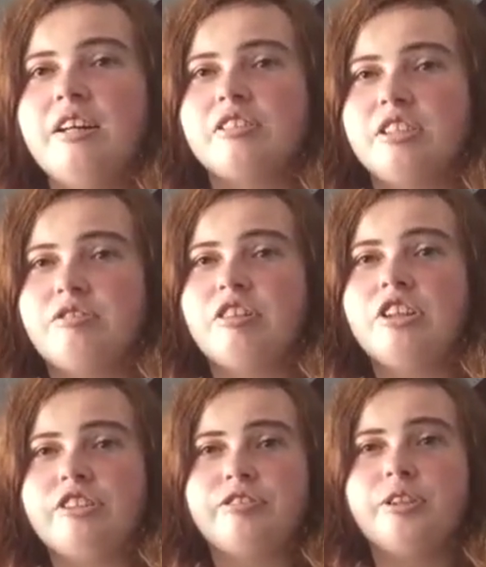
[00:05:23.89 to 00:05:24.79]
because I've
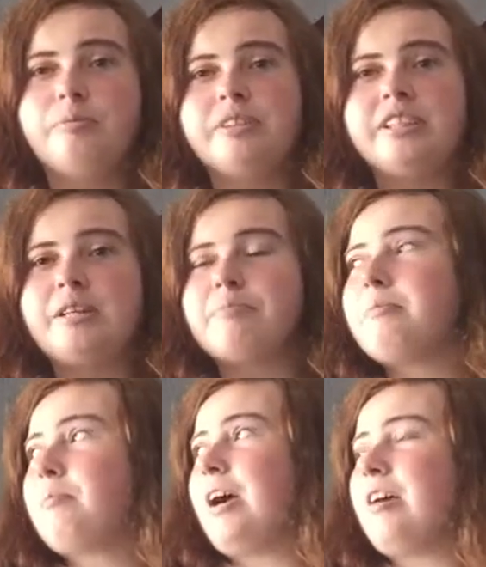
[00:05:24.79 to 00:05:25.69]
got this club today, but
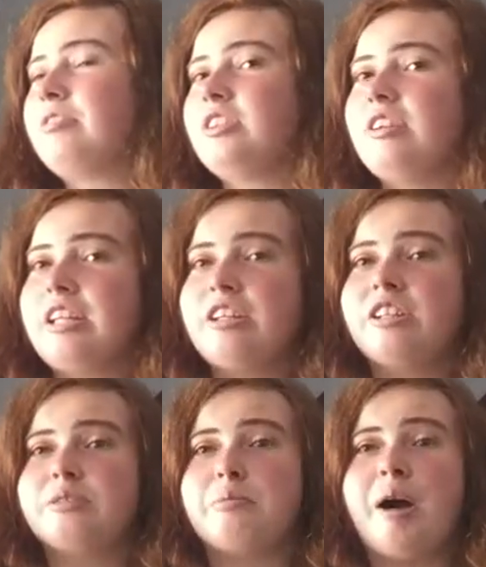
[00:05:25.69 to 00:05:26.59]
my parents aren't in
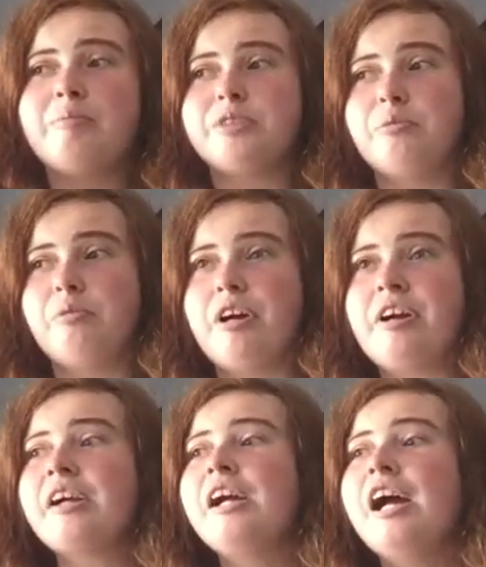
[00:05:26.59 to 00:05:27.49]
because my mum's at
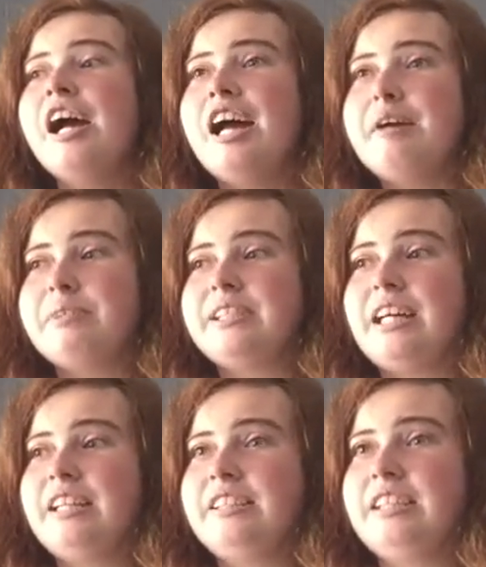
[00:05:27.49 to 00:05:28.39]
work and my
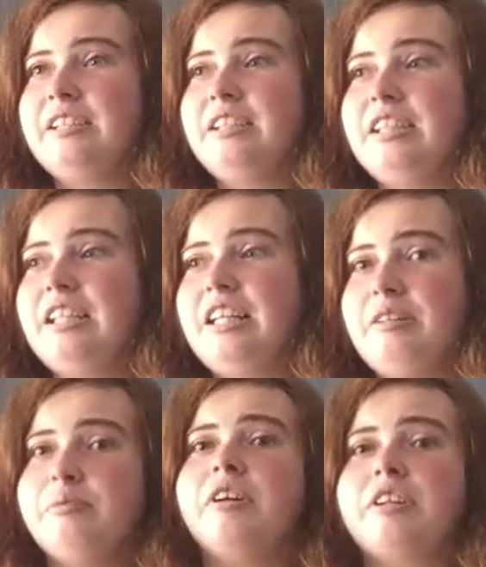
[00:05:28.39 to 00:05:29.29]
dad's
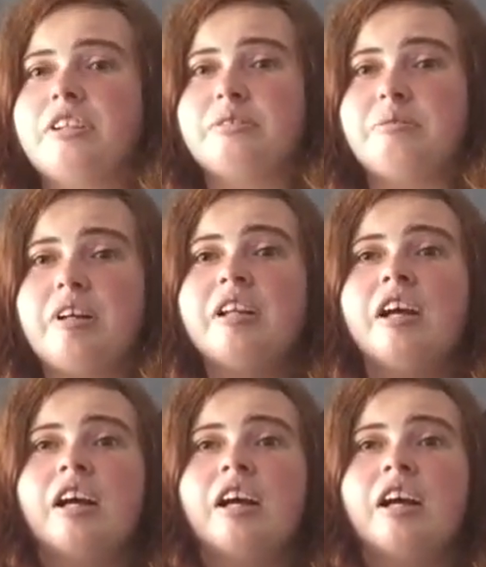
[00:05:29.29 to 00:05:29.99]
at work as well.